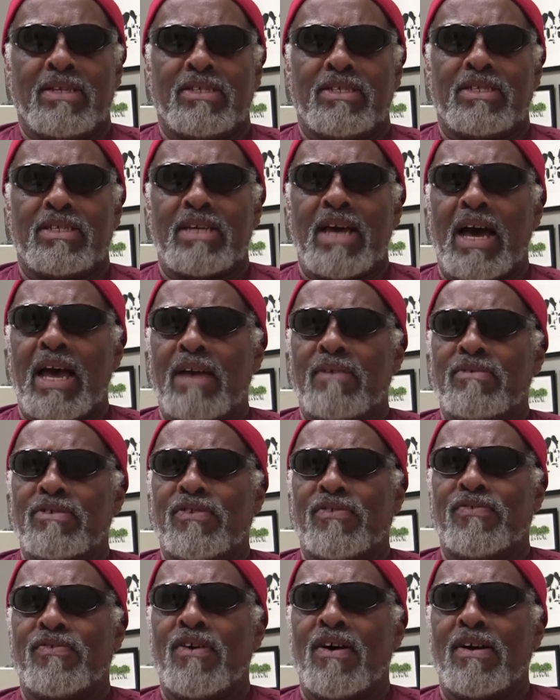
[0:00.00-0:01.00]
sky
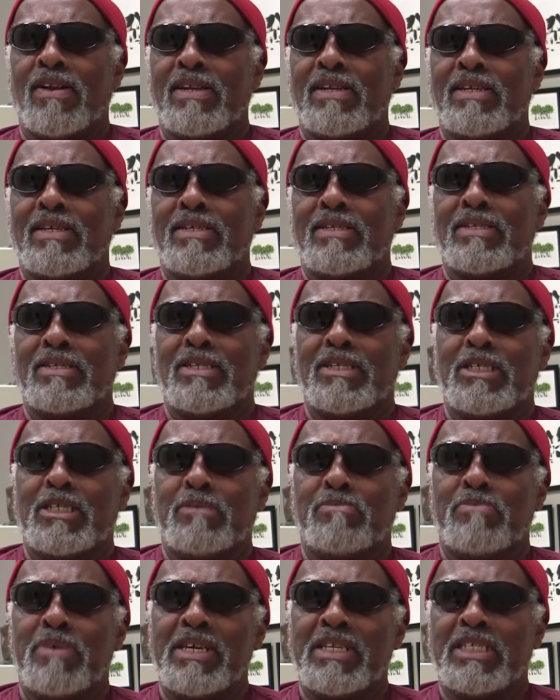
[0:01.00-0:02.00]
was falling and the
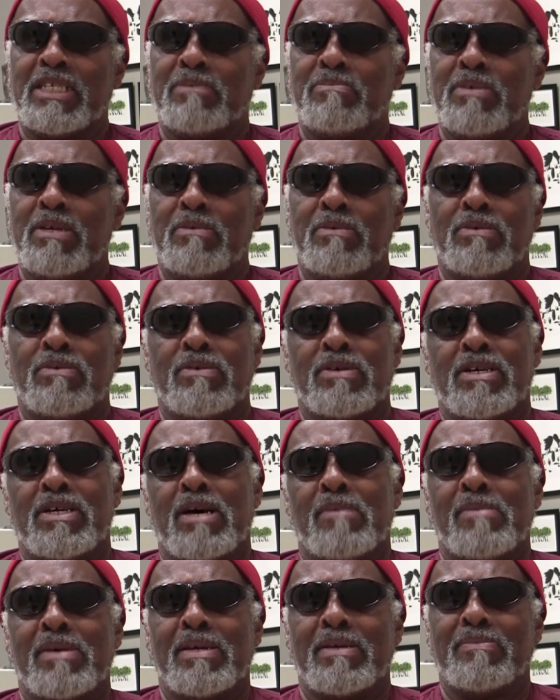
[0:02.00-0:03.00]
space people were
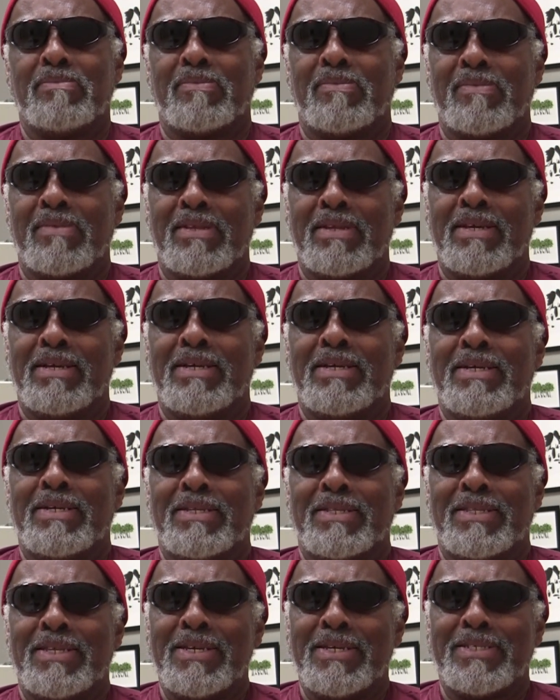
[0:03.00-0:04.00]
coming.
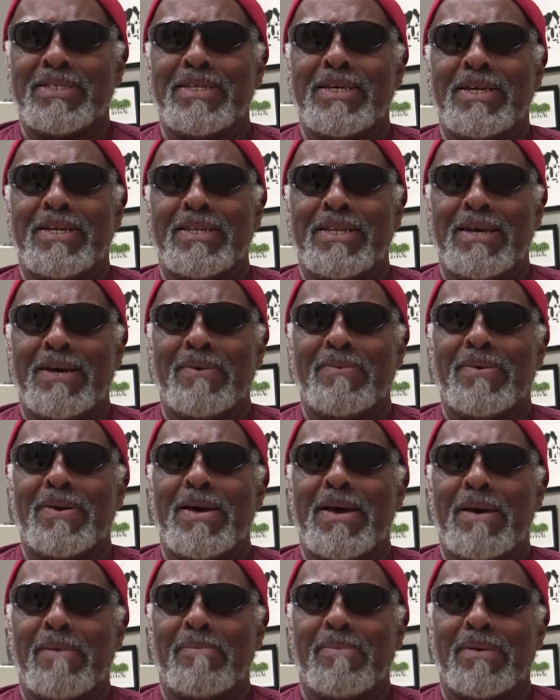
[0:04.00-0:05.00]
Things like that would
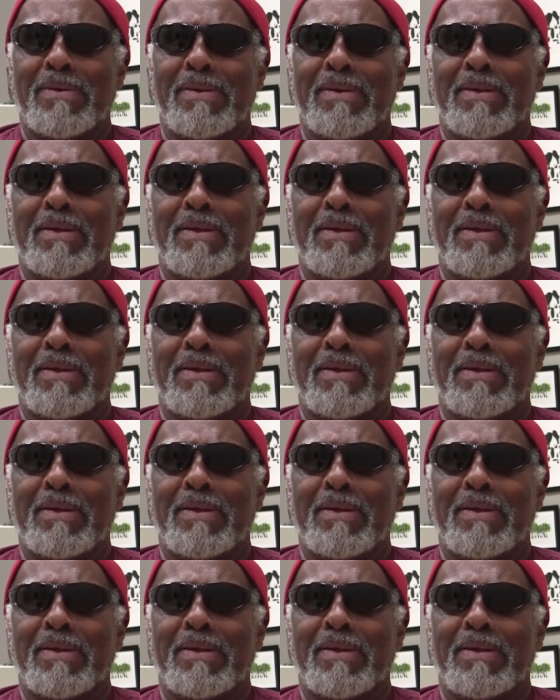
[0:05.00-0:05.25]
happen.